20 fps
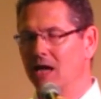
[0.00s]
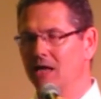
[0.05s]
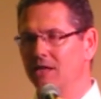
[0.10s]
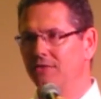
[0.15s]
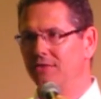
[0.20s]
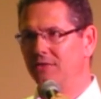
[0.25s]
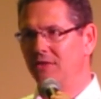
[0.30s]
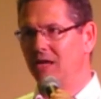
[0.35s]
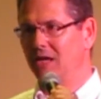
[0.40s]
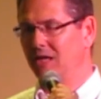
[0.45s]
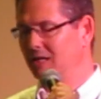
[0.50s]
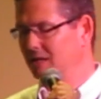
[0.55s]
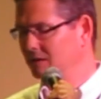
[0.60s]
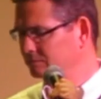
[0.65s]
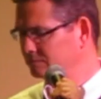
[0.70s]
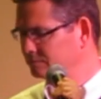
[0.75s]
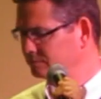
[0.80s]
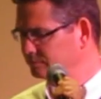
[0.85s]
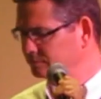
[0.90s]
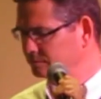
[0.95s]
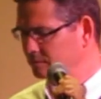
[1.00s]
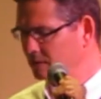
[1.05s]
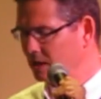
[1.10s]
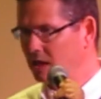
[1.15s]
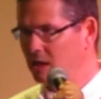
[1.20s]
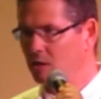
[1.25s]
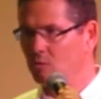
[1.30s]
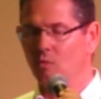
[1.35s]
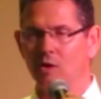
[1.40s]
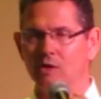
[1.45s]
I think
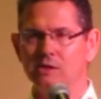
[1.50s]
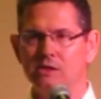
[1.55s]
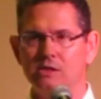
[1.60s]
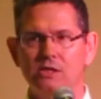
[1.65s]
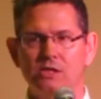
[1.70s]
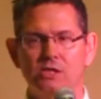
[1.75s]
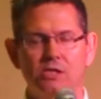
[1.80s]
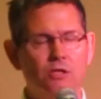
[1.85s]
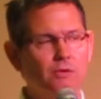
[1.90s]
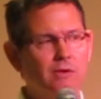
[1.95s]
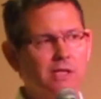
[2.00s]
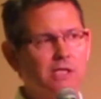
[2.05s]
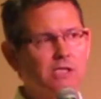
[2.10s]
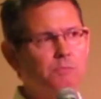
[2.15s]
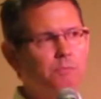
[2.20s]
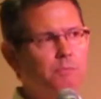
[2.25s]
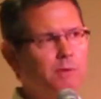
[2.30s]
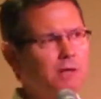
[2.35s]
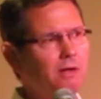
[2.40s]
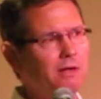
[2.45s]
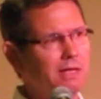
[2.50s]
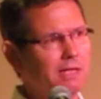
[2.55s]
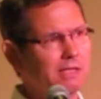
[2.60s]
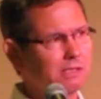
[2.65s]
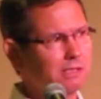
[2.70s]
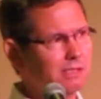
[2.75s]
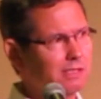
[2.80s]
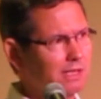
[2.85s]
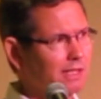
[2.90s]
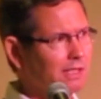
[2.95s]
he wants us to
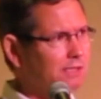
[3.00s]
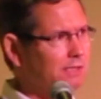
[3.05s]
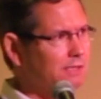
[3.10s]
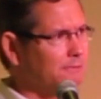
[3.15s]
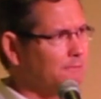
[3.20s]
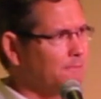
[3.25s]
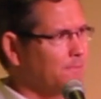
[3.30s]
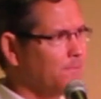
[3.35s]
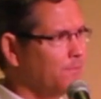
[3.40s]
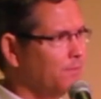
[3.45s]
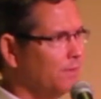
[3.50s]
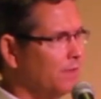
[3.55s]
experience this,